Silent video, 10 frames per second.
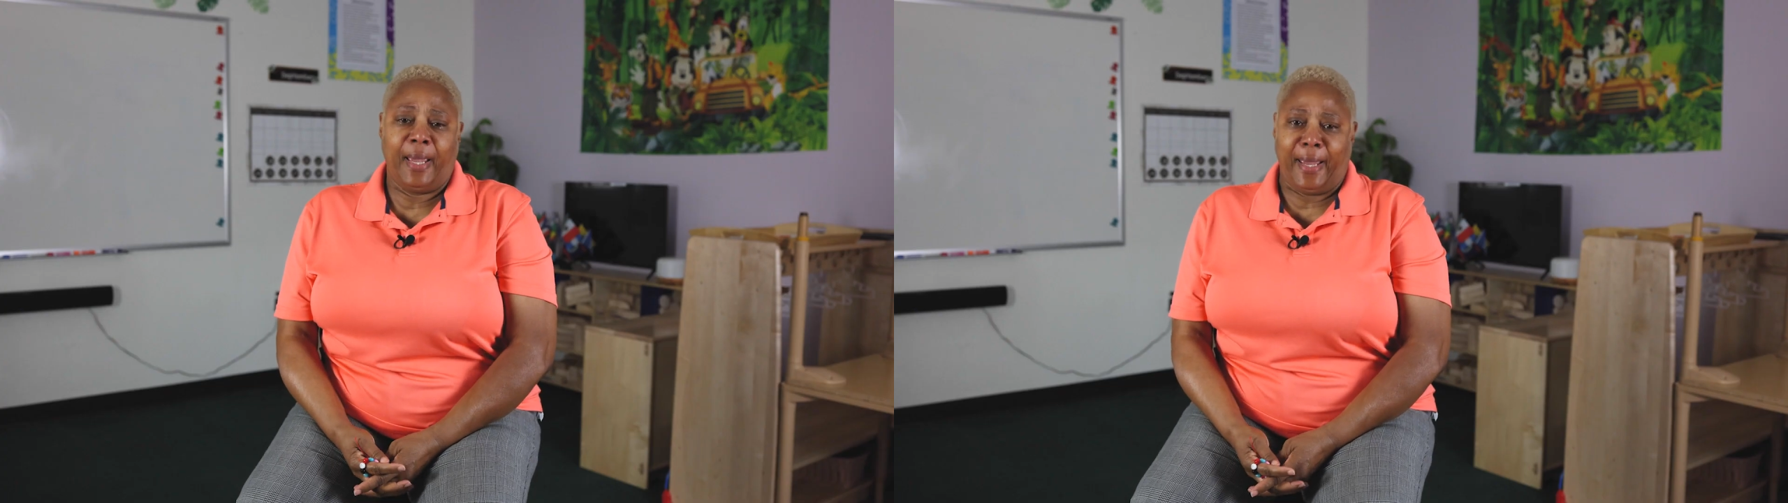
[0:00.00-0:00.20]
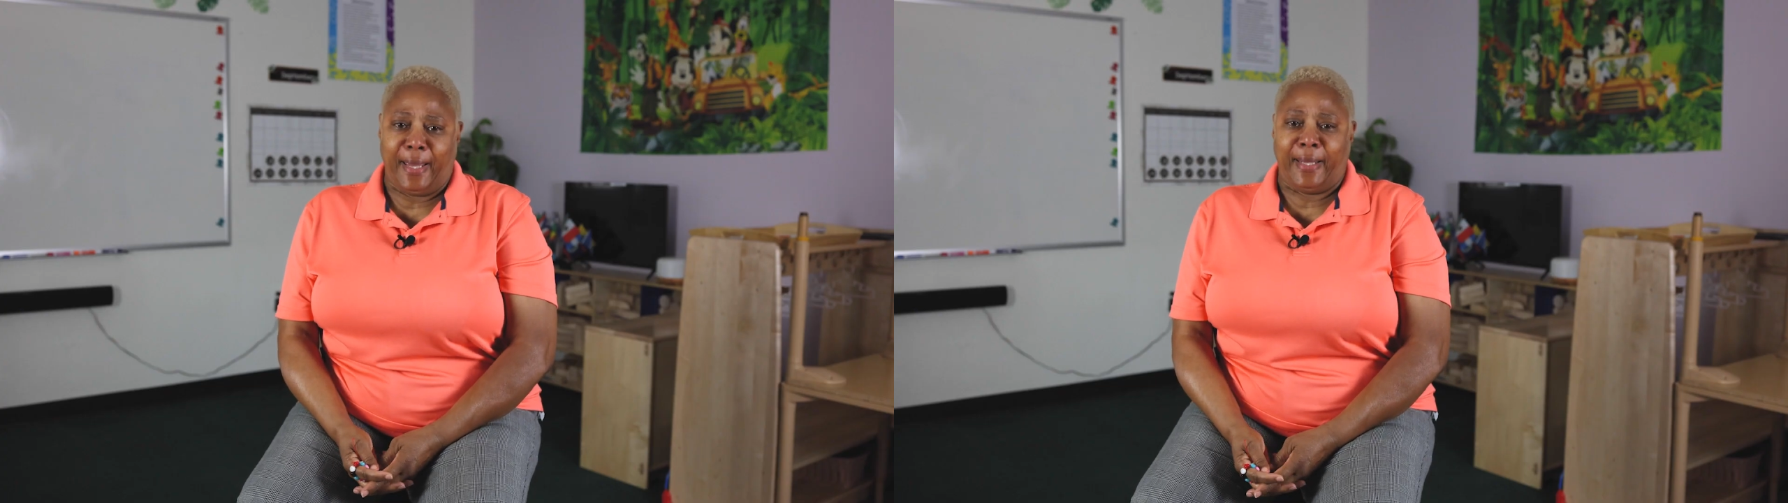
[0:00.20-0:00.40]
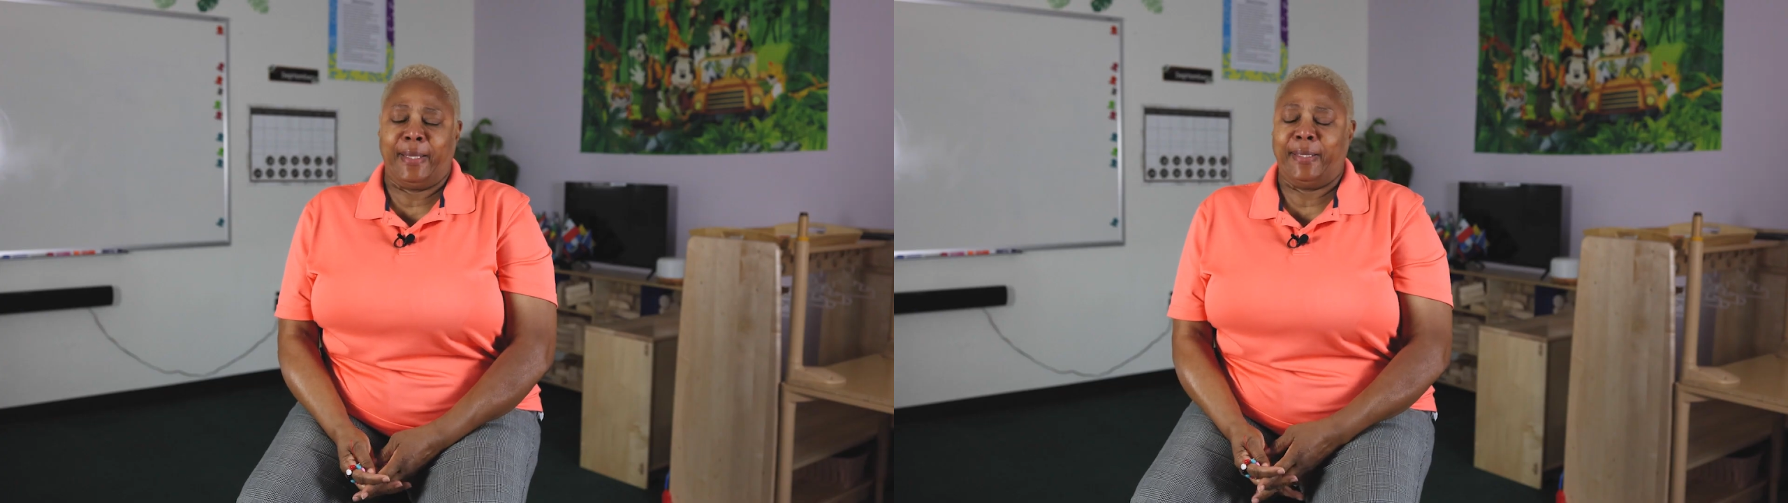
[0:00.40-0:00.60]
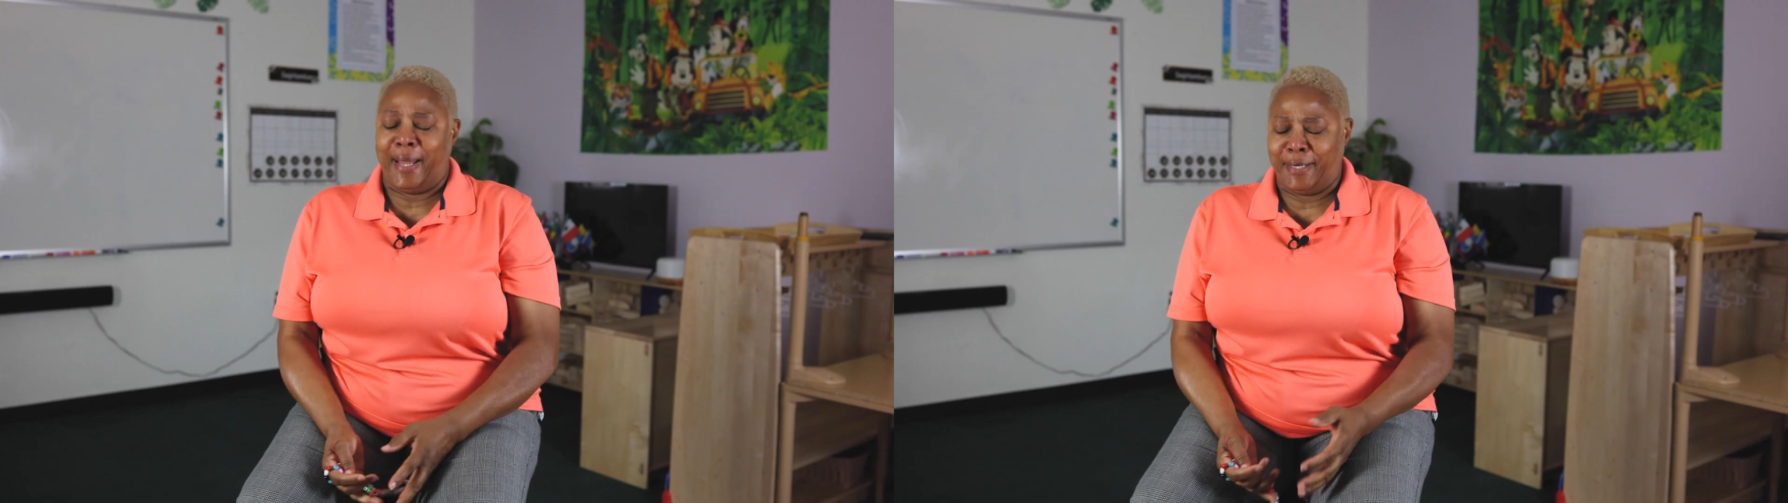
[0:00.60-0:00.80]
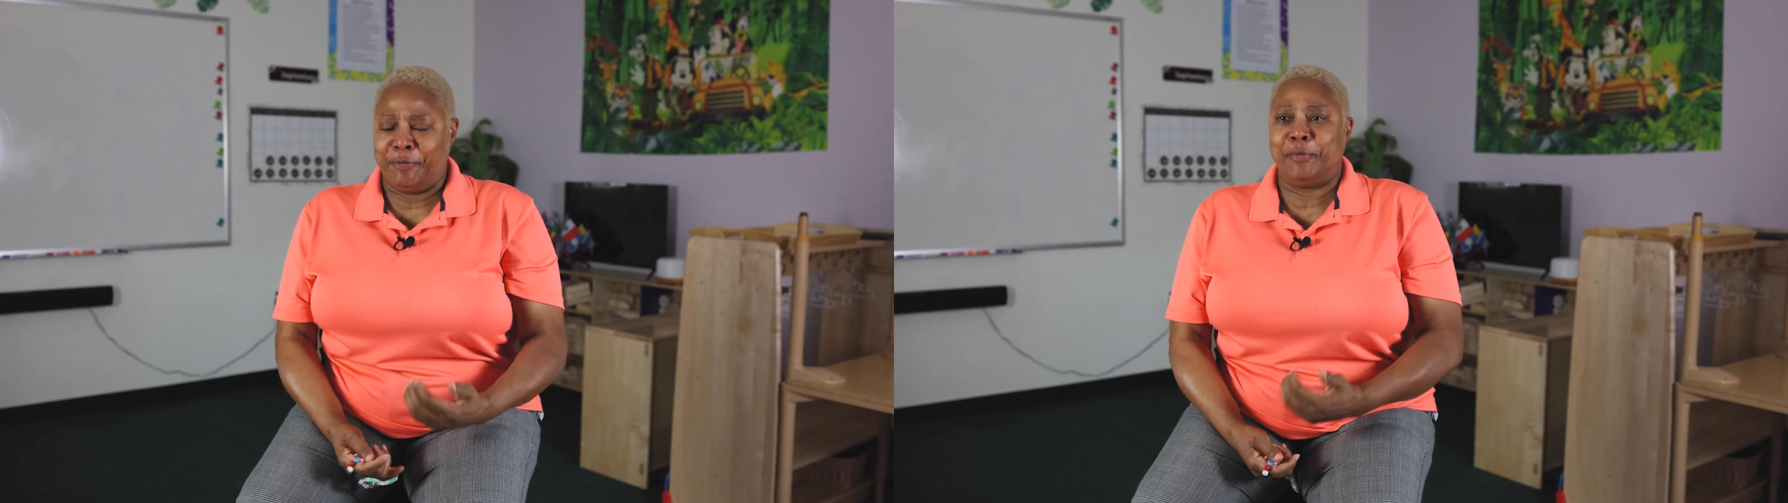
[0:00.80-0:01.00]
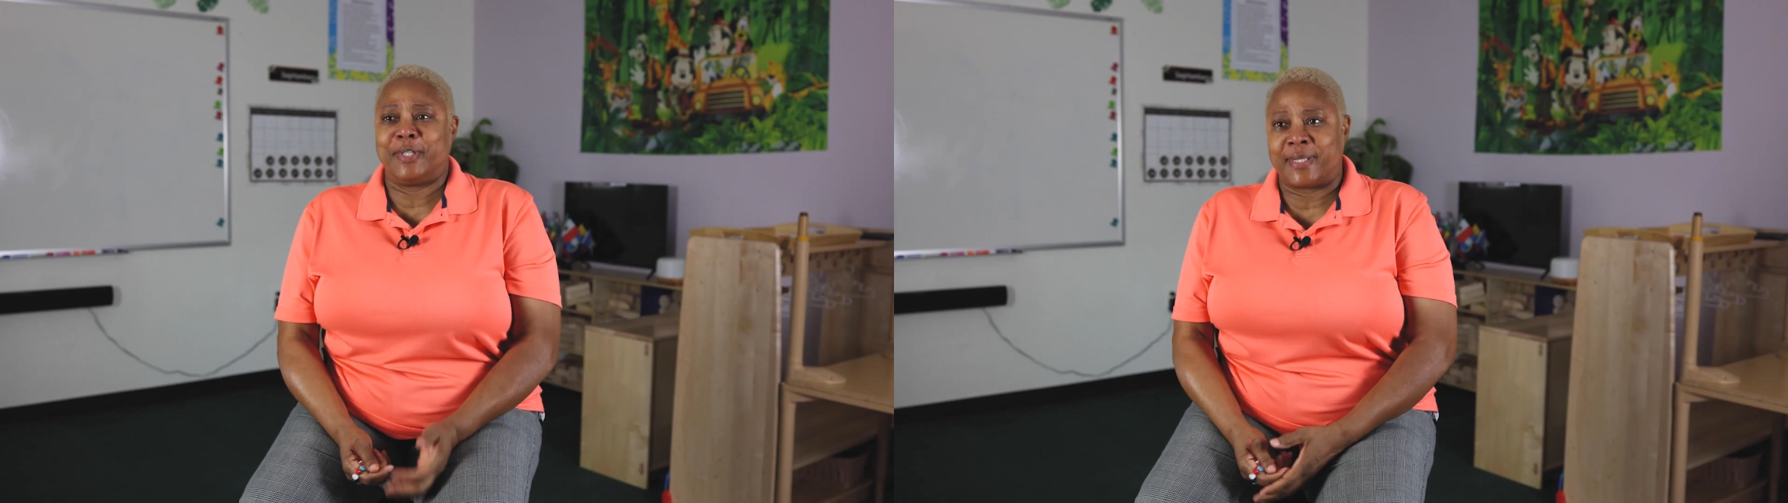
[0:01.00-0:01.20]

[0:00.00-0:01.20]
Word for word: And they do the